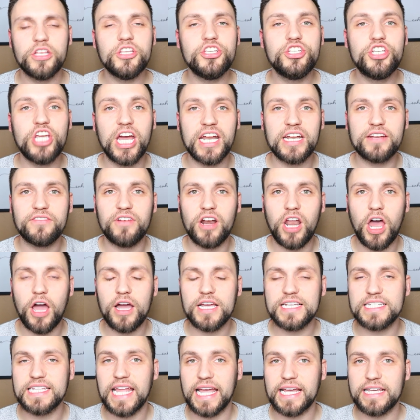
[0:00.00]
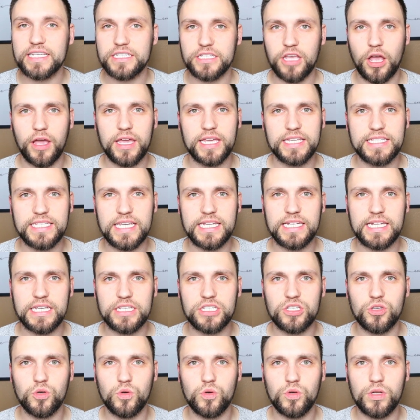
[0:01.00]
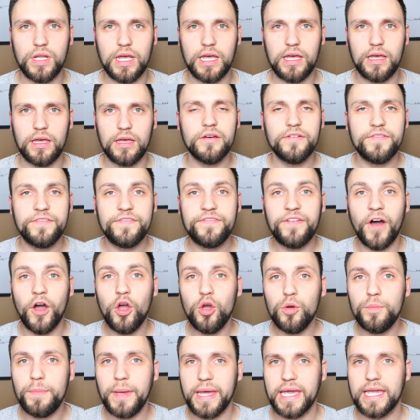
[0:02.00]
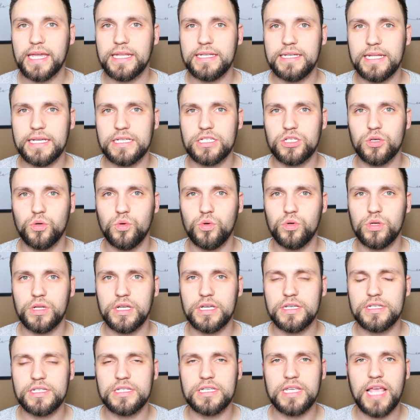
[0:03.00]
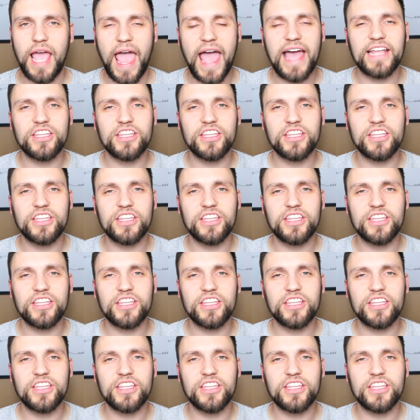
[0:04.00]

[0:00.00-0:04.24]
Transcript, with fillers: generalized anxiety disorder, phobic disorders,